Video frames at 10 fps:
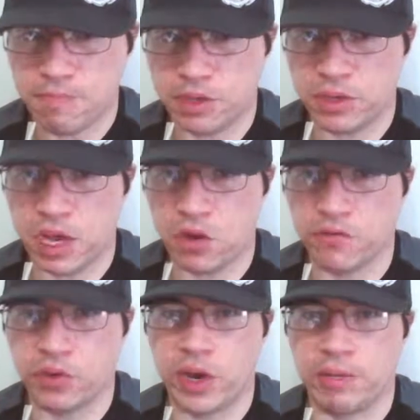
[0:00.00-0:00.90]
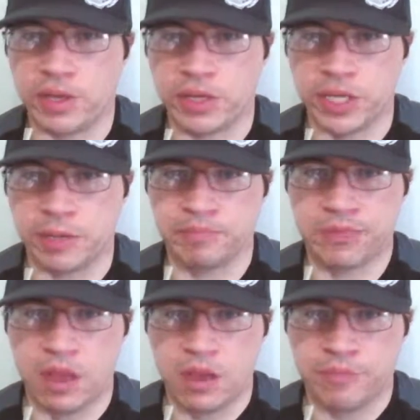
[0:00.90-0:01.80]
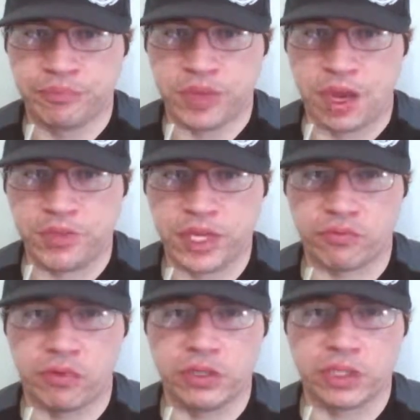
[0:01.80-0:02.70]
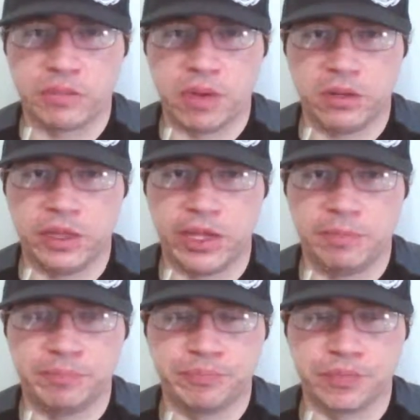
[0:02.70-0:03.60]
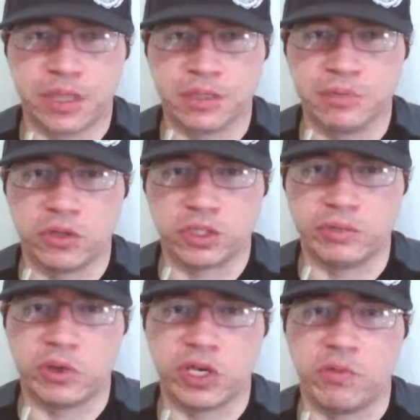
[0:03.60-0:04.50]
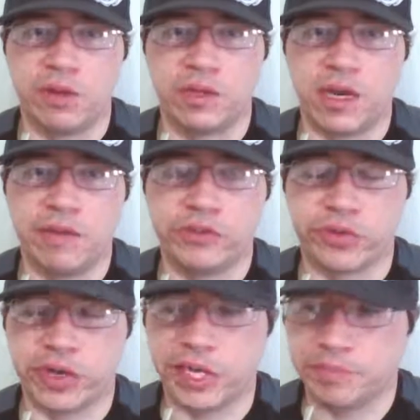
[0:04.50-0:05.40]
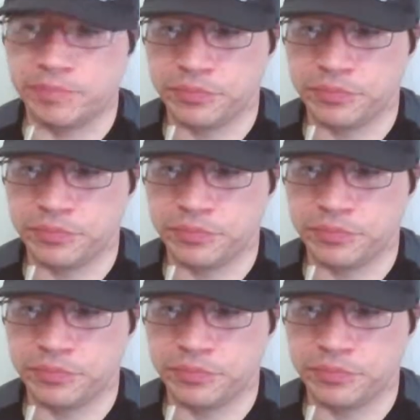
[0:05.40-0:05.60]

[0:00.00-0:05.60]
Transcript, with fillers: but not overwhelmingly. I think Rosamonte is the most smoky one that I've tried.